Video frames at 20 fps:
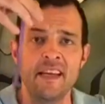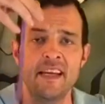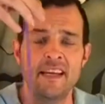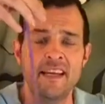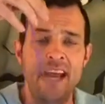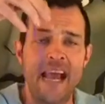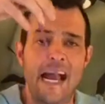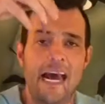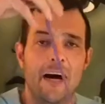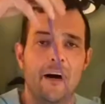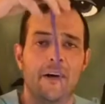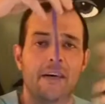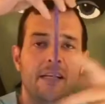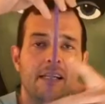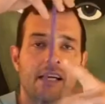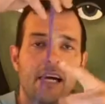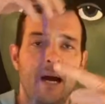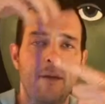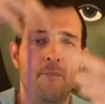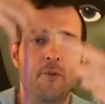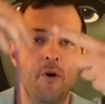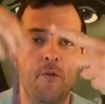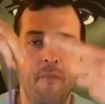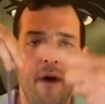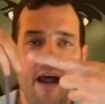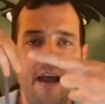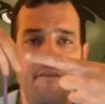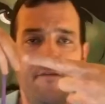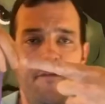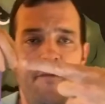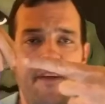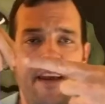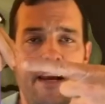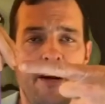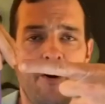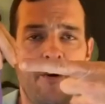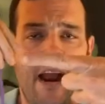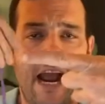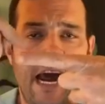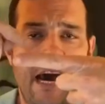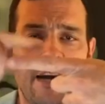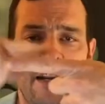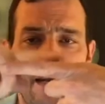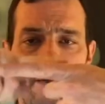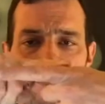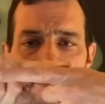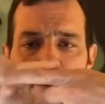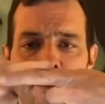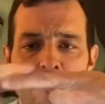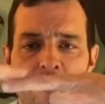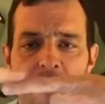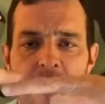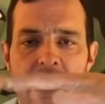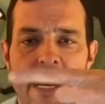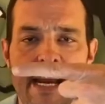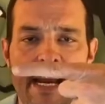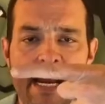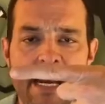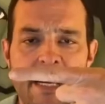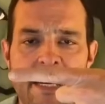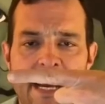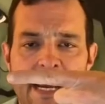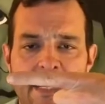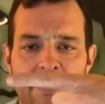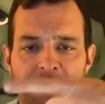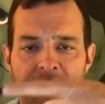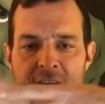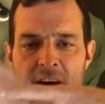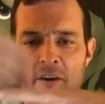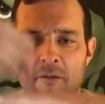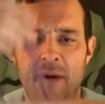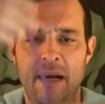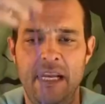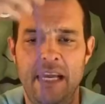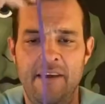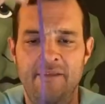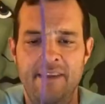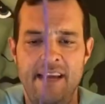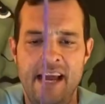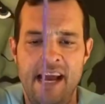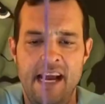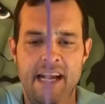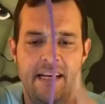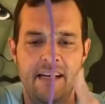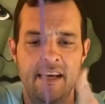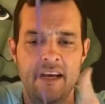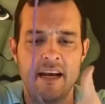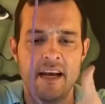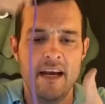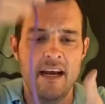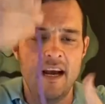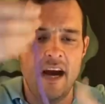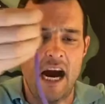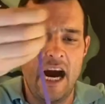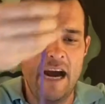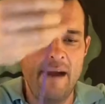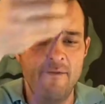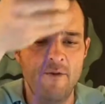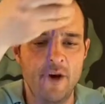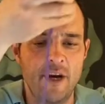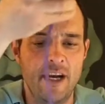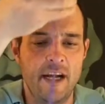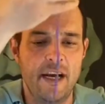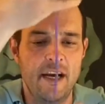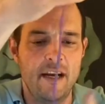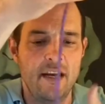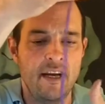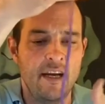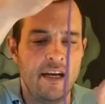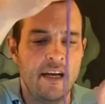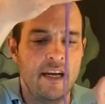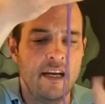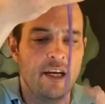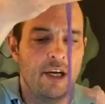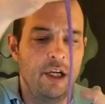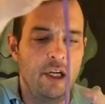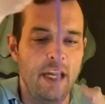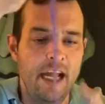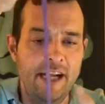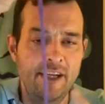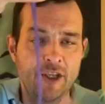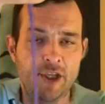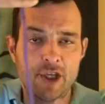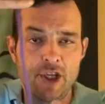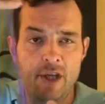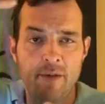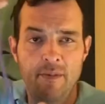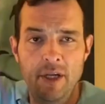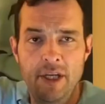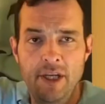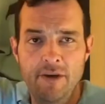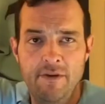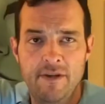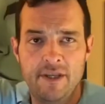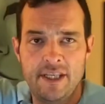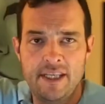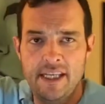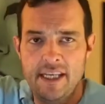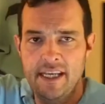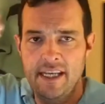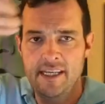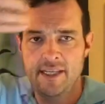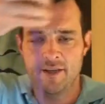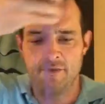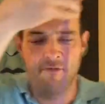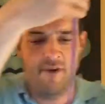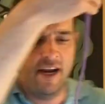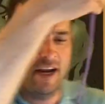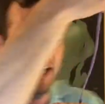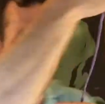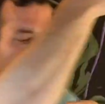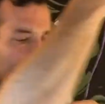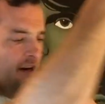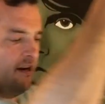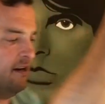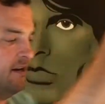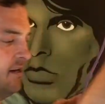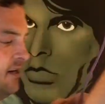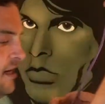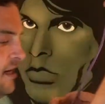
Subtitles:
Now, I put my finger out. I'm going to use my index finger, my left hand. I'm going to clench the balloon. See this right here?